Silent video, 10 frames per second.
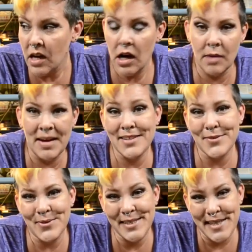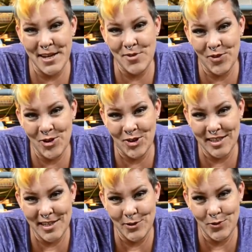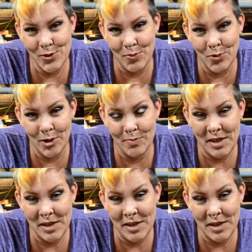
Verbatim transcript: Um, as always, thank you for your continued support.